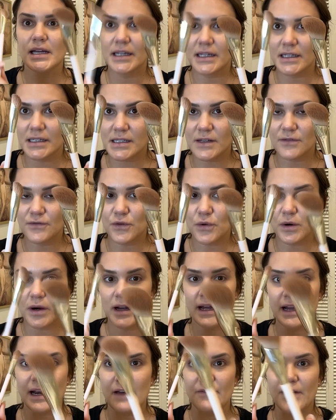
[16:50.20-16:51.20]
in
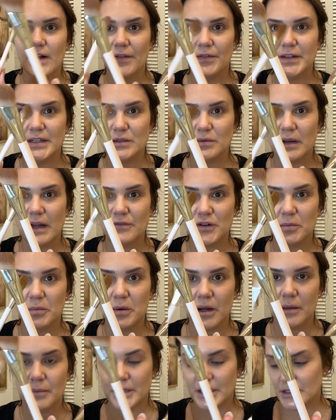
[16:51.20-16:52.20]
Sephora, and I found this one after
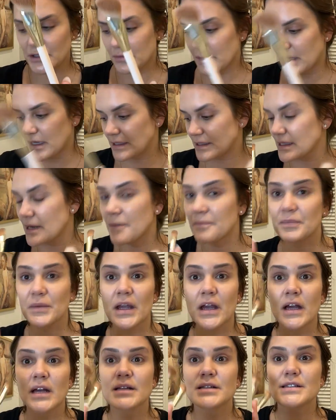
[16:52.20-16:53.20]
probably 2 months.
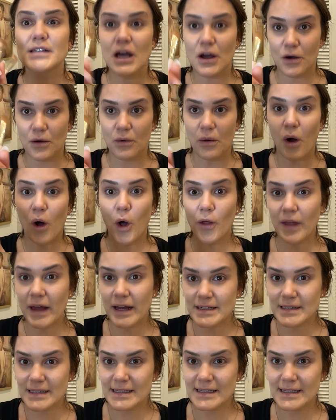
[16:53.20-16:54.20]
So all
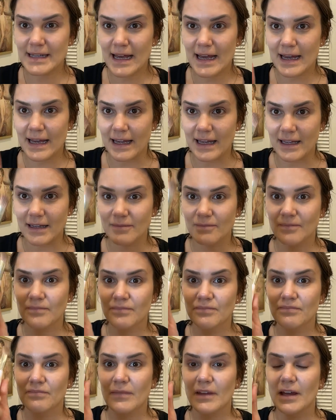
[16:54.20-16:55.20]
that to say,
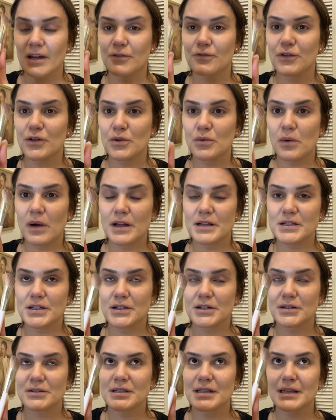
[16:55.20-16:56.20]
if you want
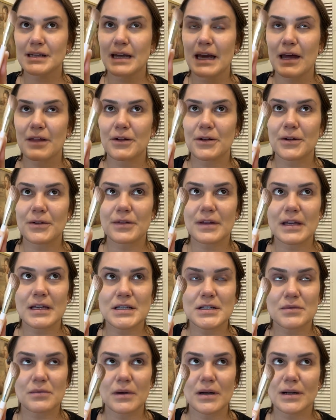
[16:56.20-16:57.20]
to, together
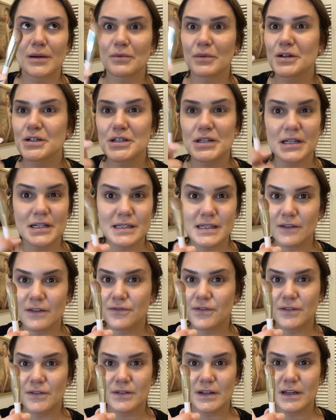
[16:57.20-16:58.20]
these we're just gonna say
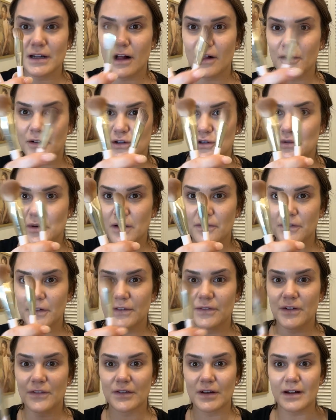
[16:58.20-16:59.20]
$50, roughly
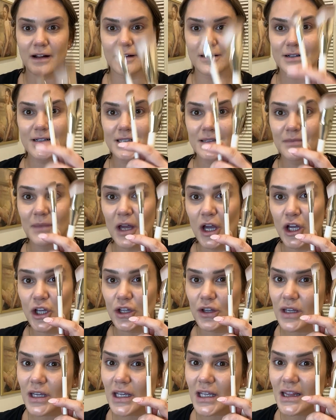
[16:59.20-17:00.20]
$50.
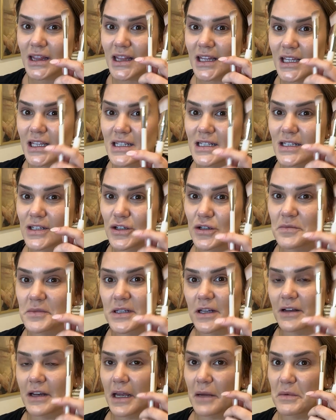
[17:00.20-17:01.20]
You can get these dupes
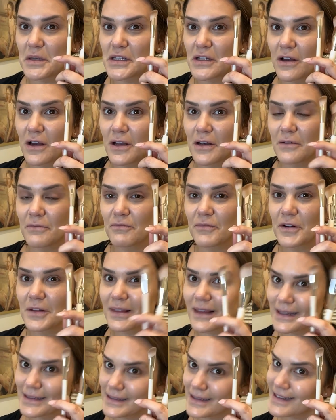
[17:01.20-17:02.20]
on Amazon for
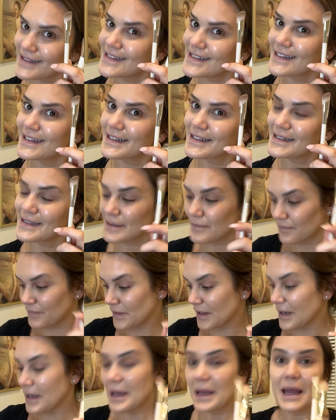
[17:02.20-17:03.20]
less than $6.
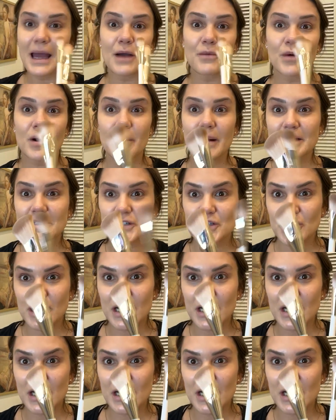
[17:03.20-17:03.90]
And we're about to